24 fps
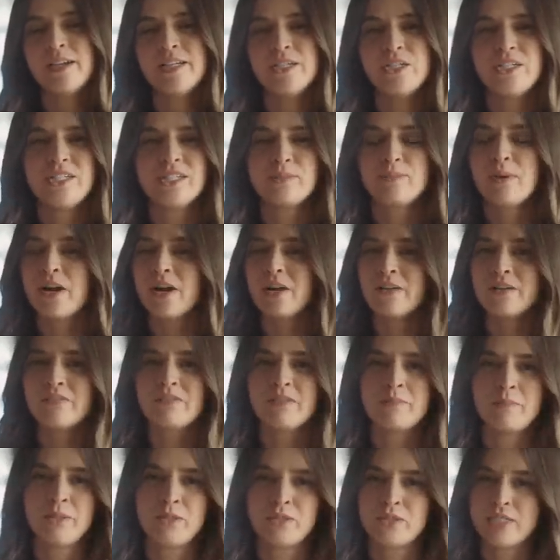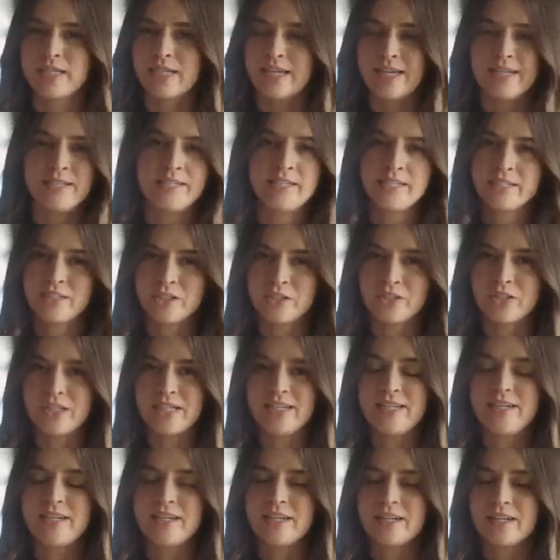She's part of the music
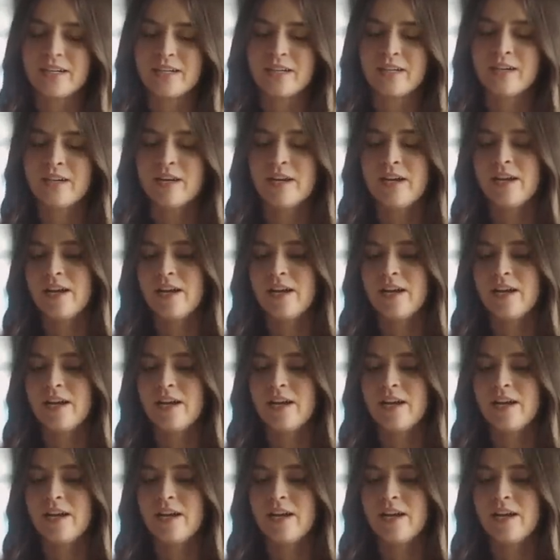industry here.